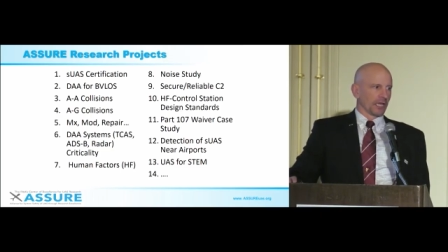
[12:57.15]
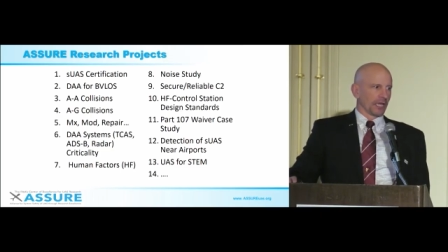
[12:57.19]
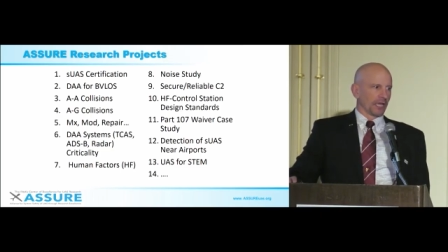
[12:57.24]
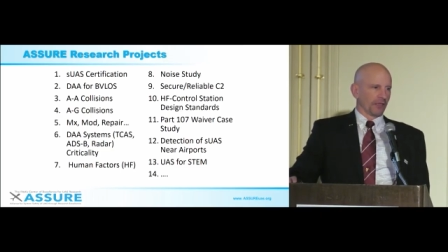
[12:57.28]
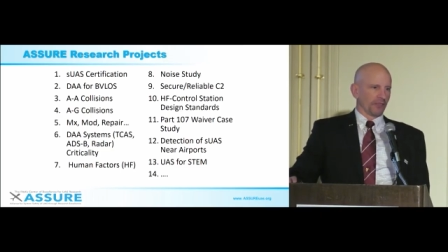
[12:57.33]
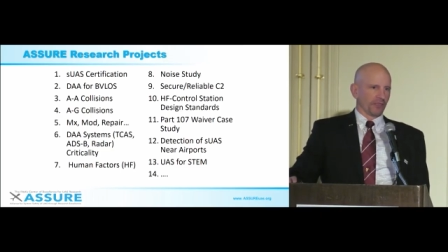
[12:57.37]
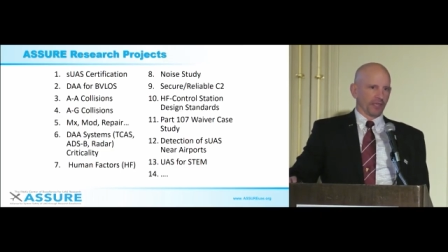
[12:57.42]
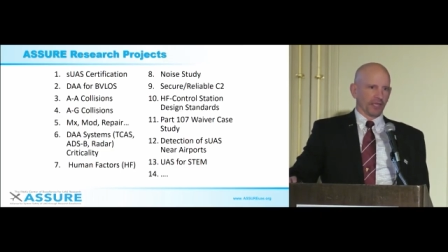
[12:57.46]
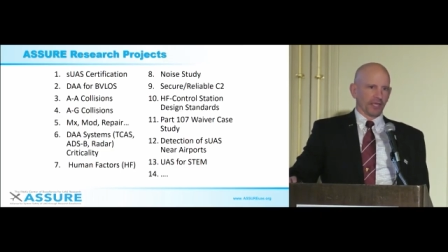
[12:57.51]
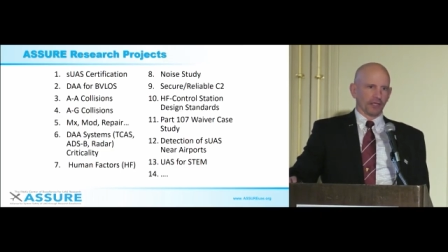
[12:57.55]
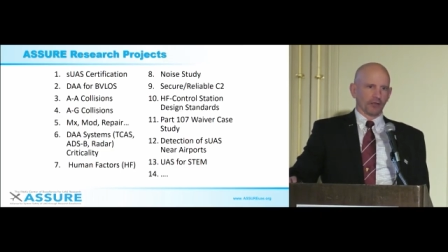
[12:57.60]

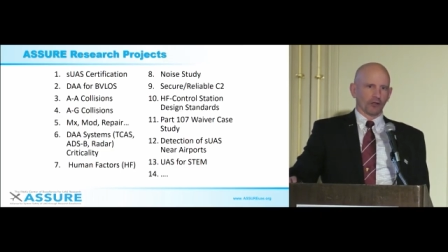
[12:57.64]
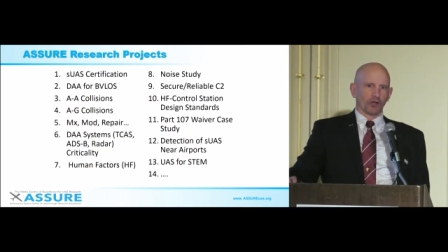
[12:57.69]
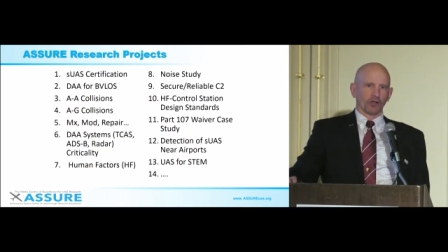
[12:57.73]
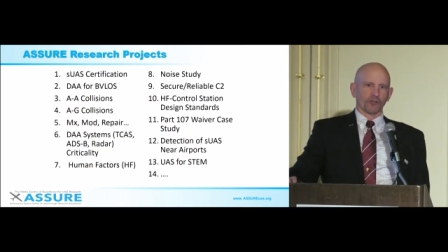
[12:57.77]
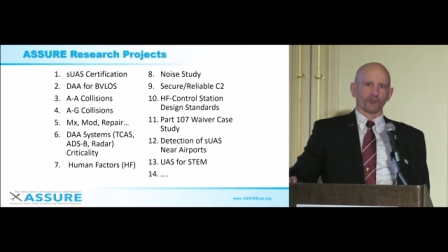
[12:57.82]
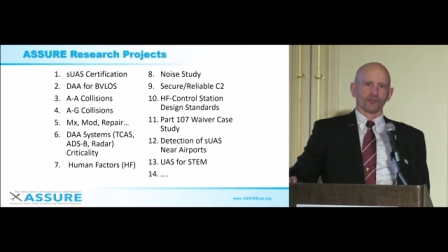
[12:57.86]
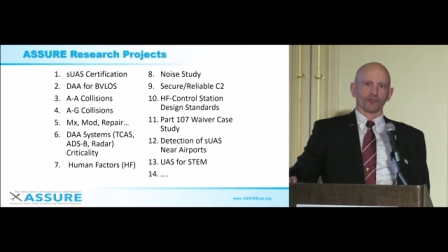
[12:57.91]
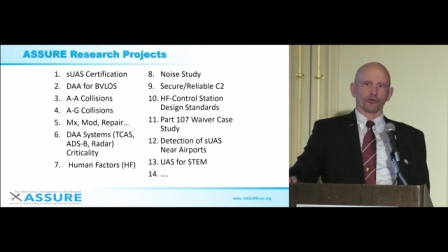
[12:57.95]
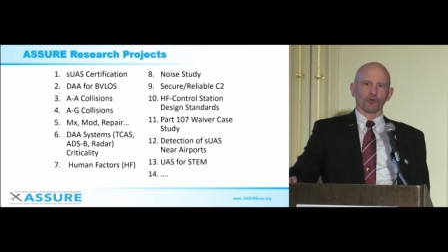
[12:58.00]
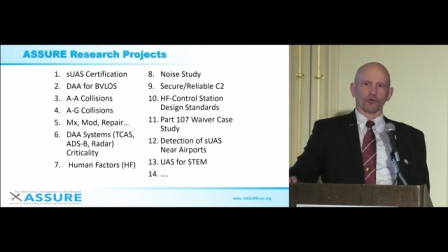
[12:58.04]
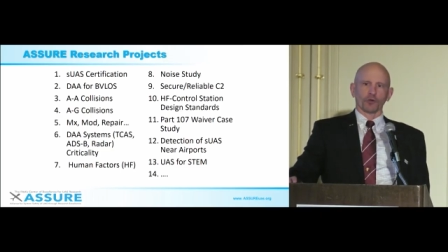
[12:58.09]
and then
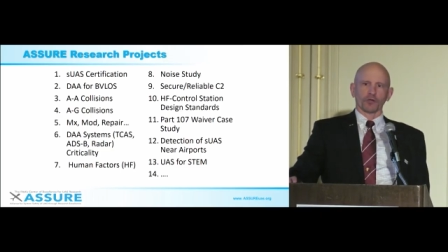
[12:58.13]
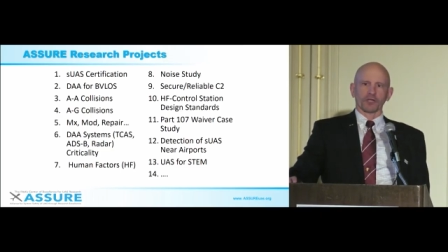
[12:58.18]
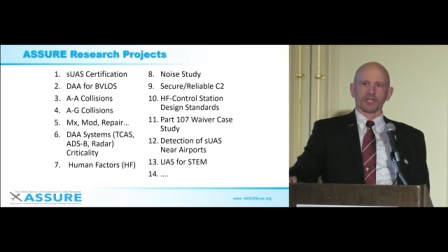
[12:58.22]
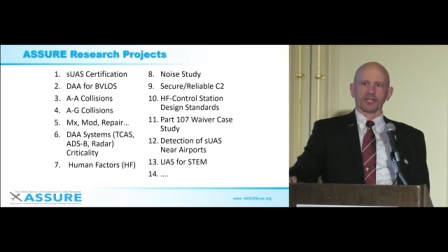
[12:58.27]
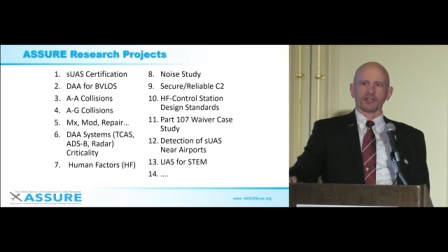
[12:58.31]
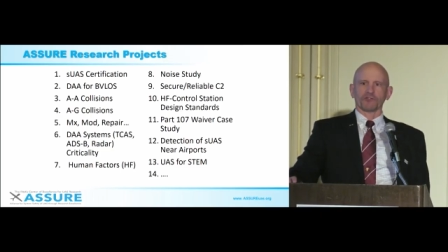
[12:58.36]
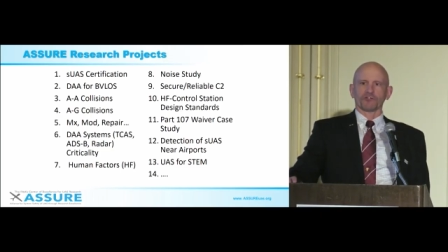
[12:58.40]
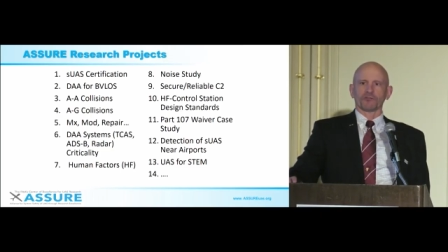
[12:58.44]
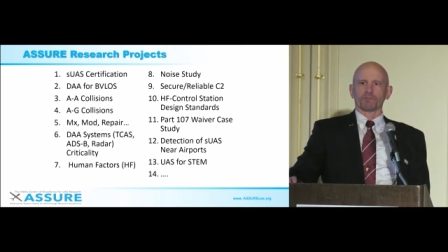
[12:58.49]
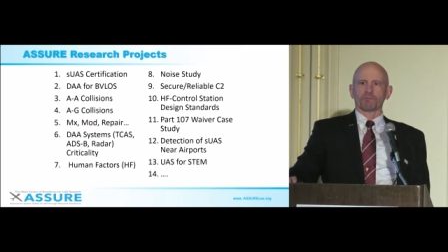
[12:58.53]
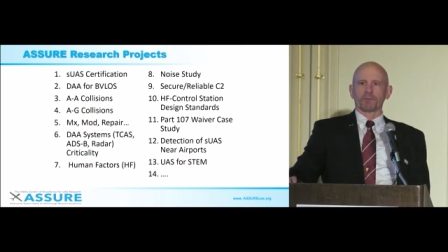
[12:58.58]
also
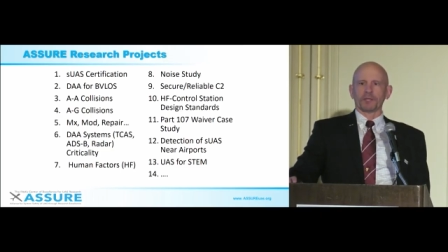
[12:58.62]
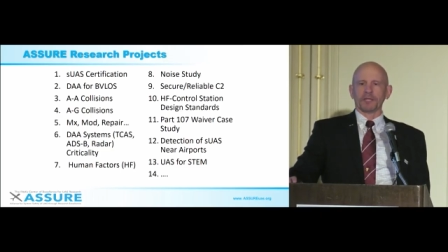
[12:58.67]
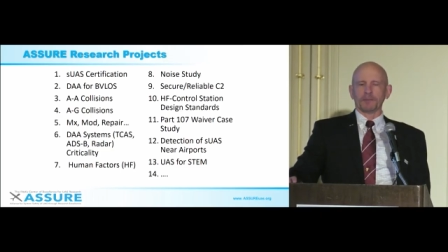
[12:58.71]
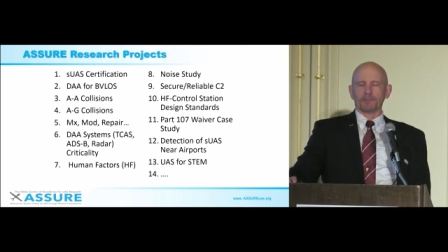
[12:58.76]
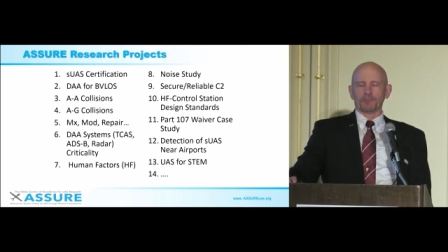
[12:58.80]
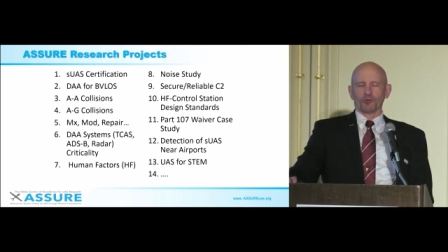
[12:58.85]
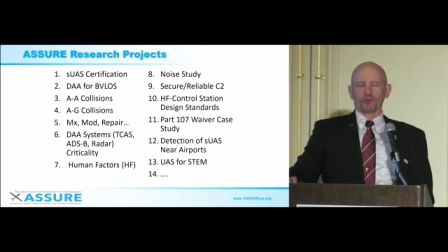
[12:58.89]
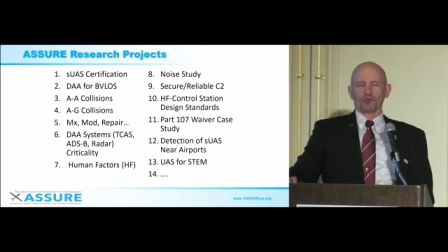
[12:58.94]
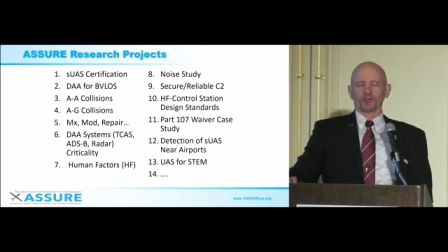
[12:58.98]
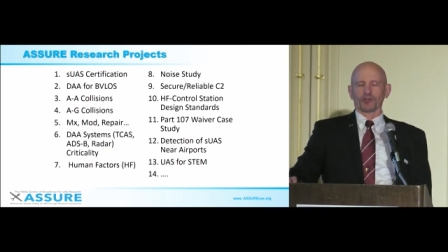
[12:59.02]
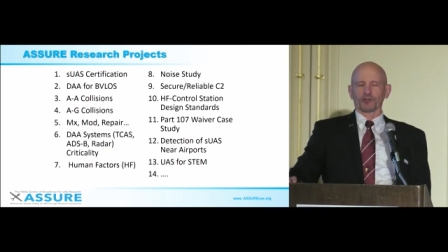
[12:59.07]
against
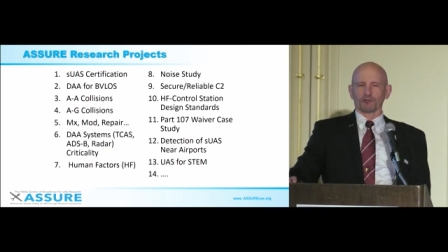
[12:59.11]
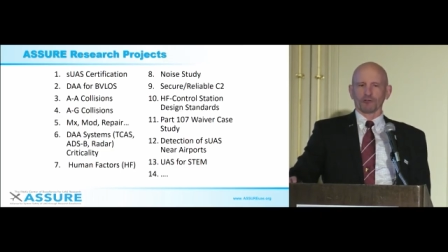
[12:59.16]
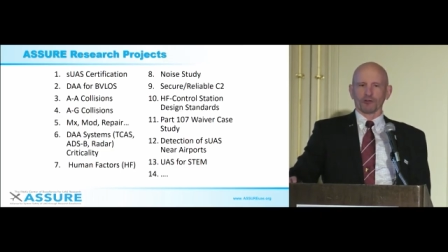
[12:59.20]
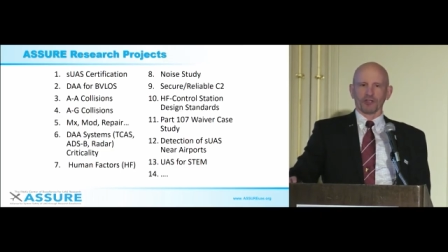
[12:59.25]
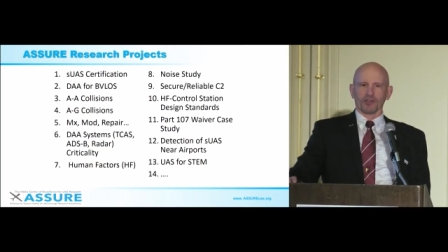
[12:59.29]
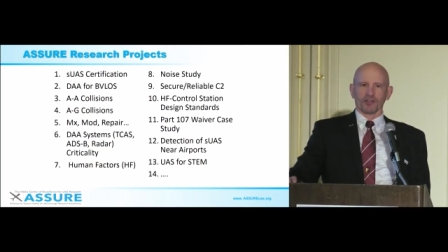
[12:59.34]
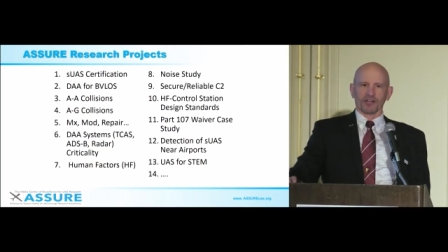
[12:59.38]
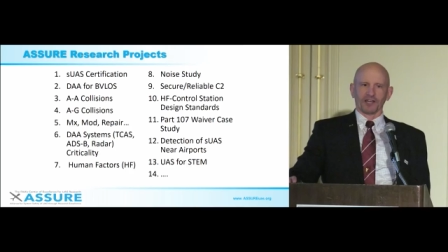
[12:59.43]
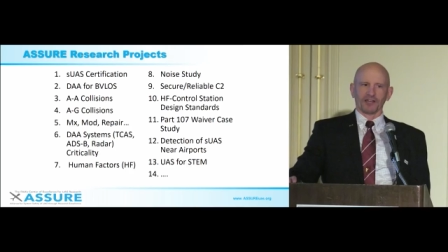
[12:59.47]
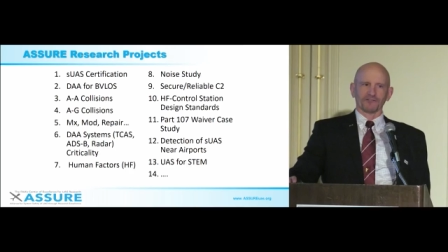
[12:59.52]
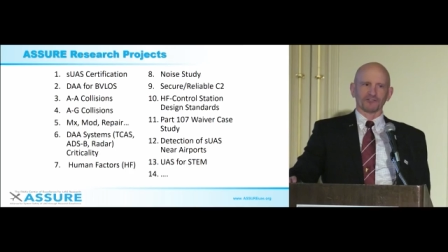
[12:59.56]
people on the ground.